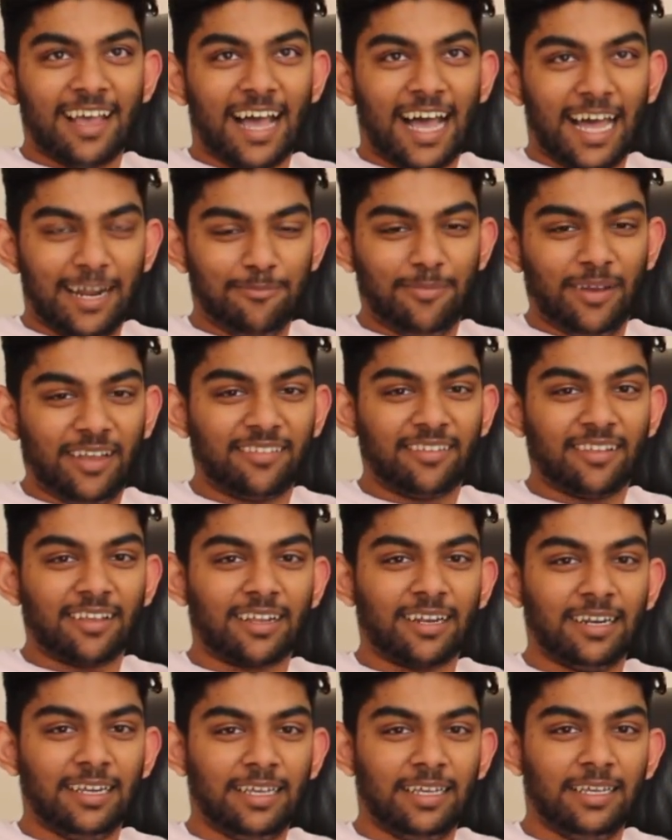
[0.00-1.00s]
And
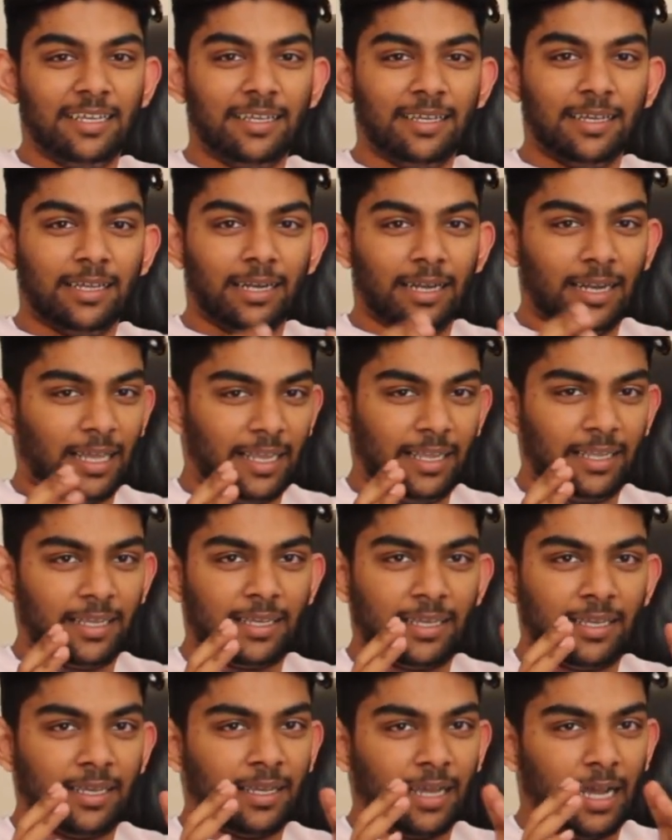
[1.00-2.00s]
basically, like,
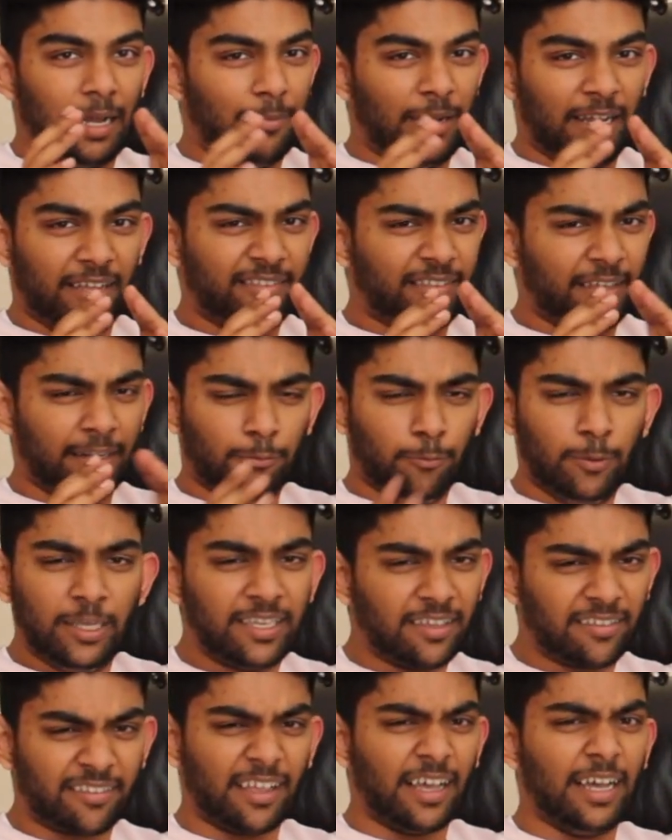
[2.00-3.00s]
I might set a
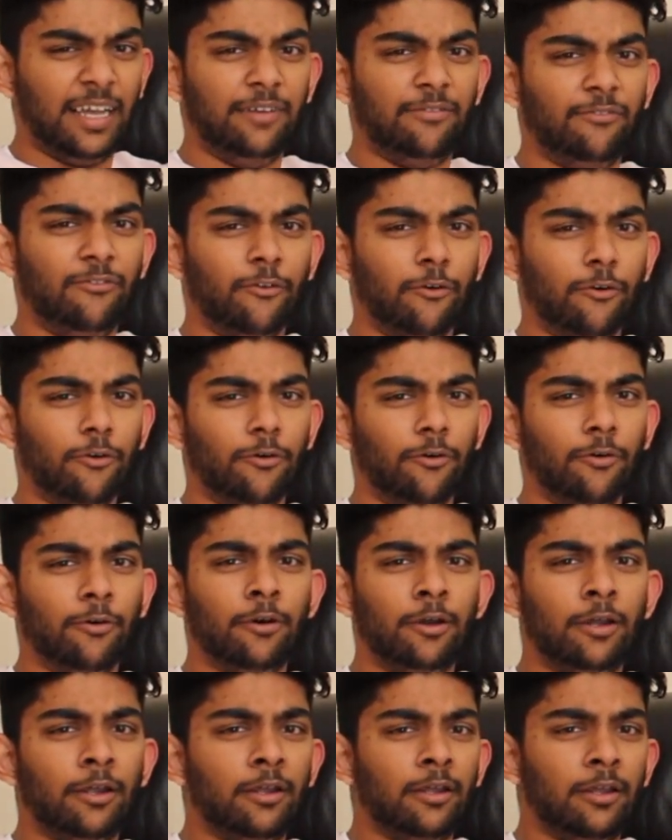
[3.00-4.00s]
week aside for
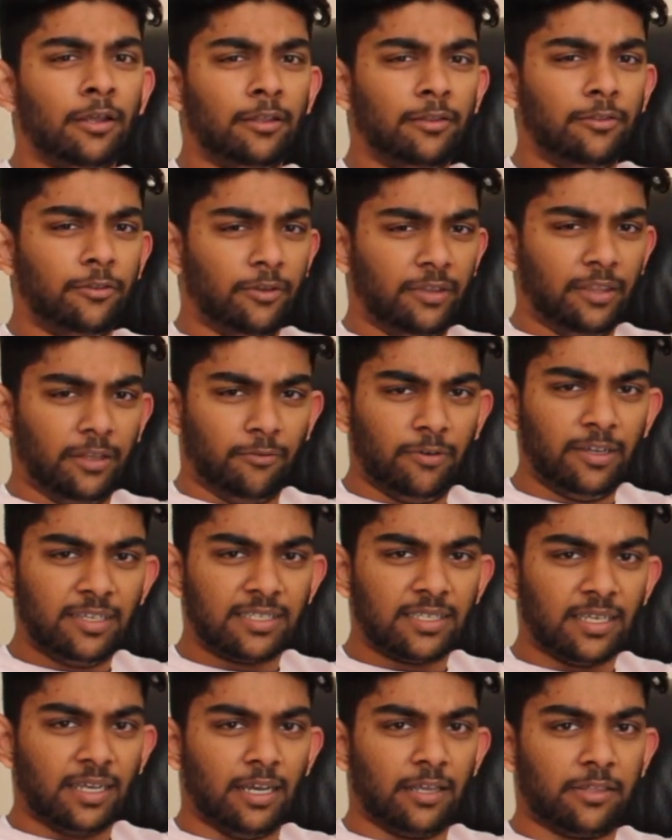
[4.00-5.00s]
doing the
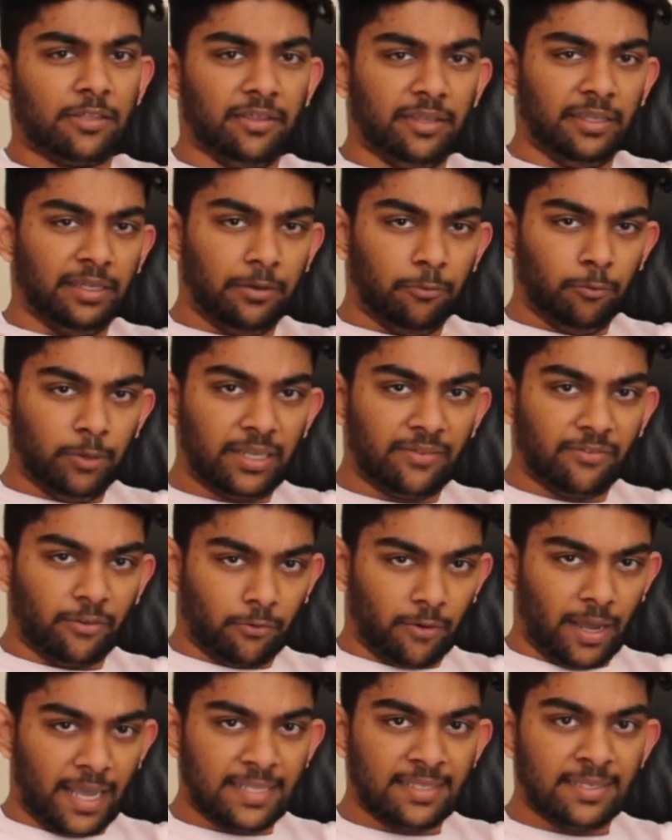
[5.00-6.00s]
research and then a week for
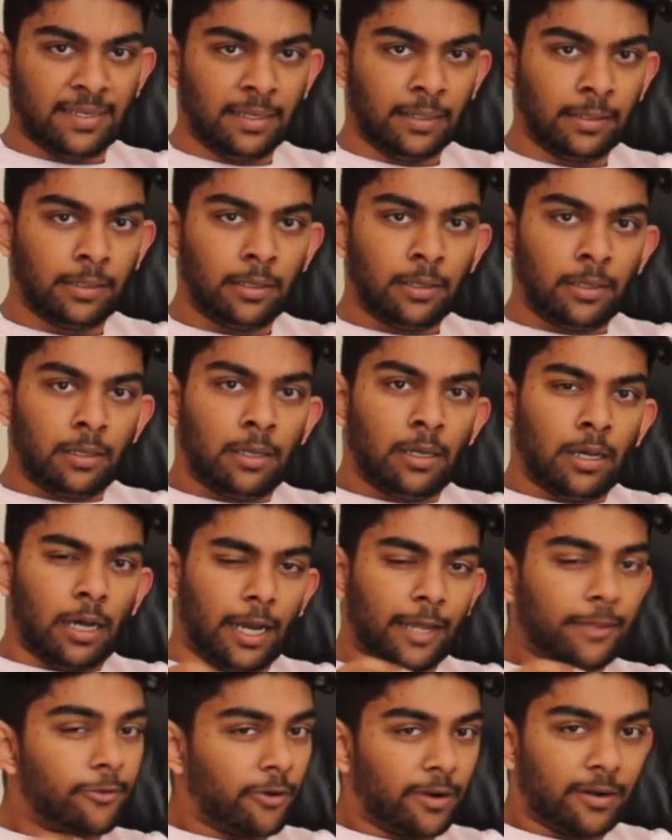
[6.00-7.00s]
writing.
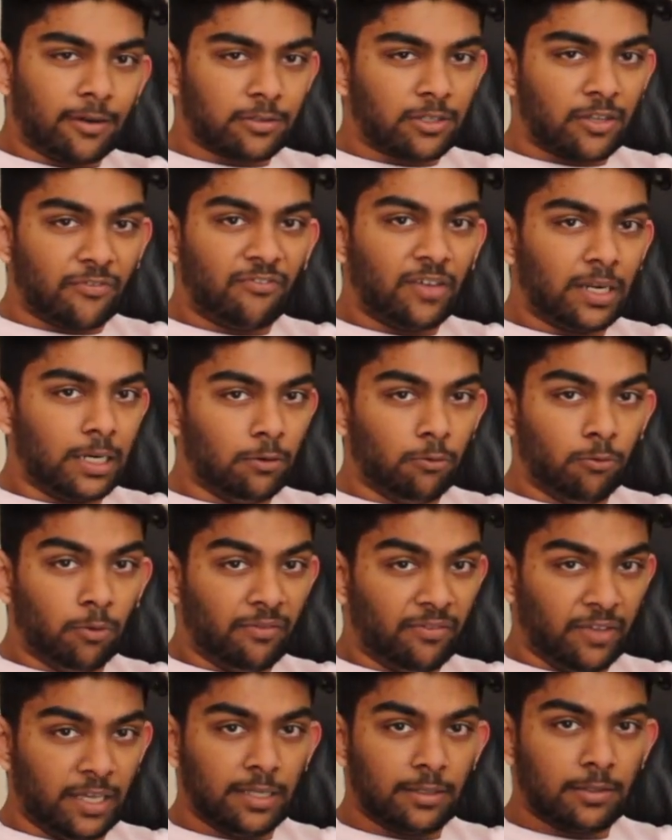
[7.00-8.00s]
I try not to fiddle
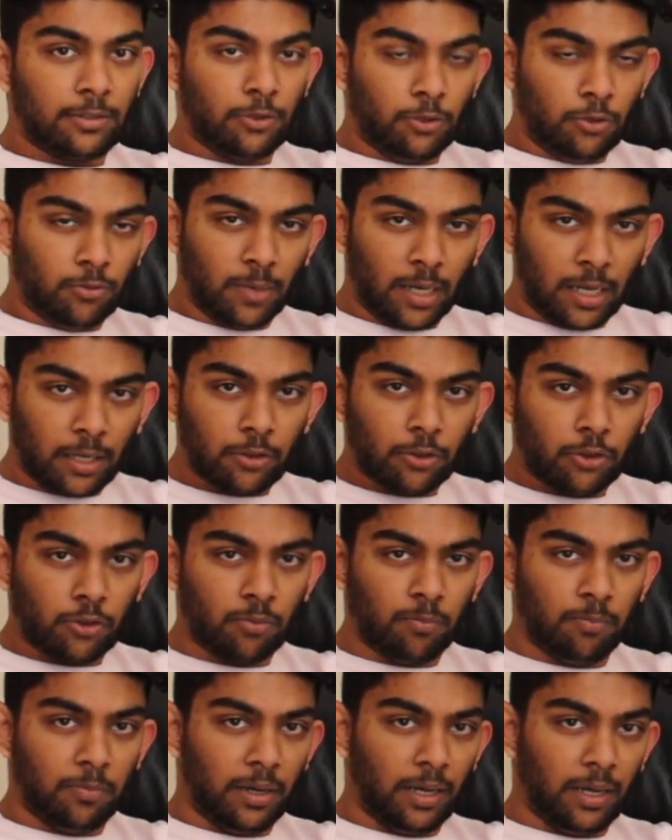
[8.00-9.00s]
with it too
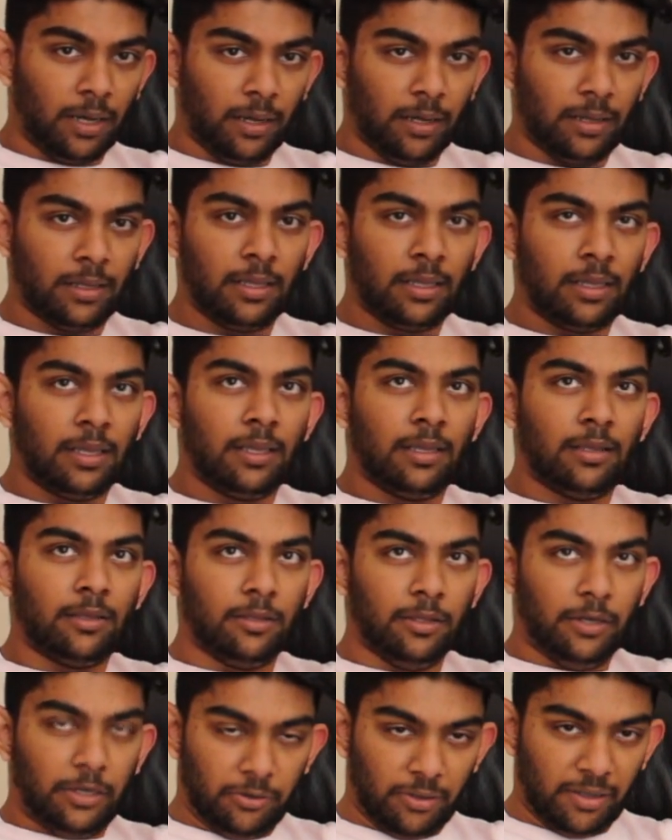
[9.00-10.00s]
much, but
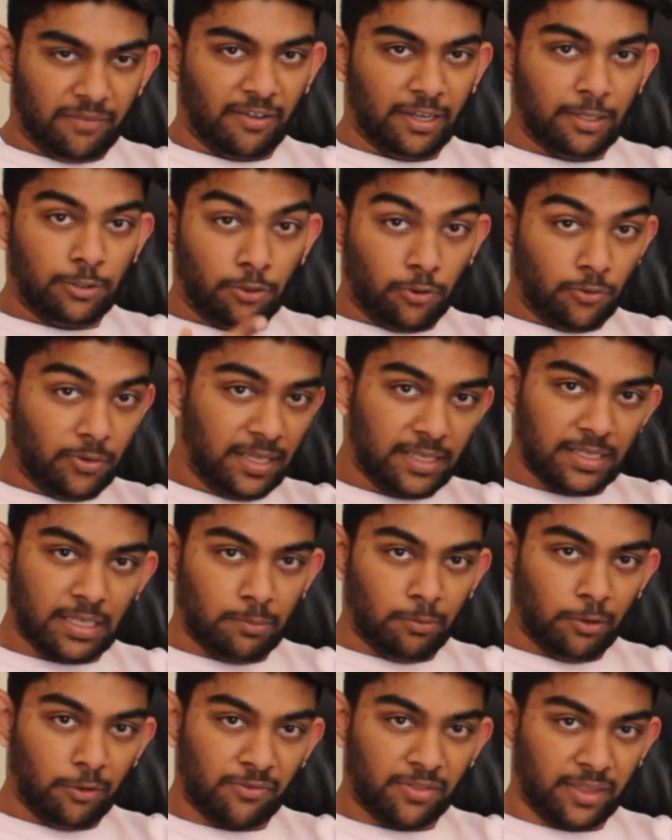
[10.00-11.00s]
you know, if I do need to
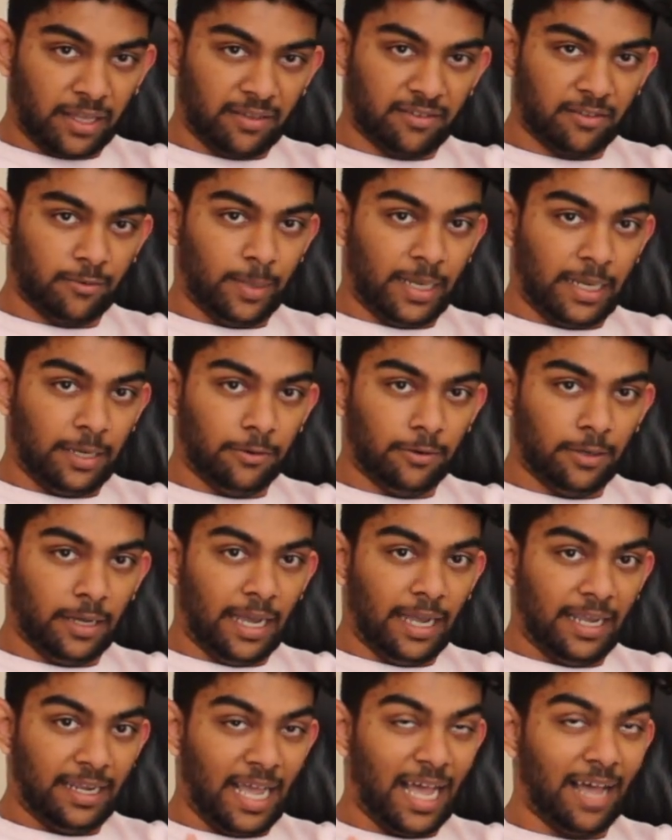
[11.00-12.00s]
move things about,
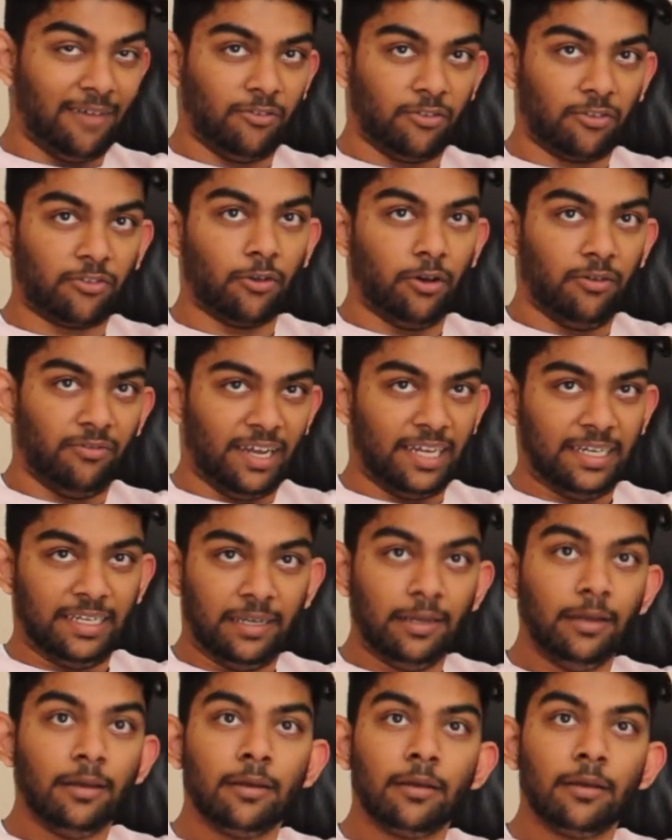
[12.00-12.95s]
I have a sort of idea.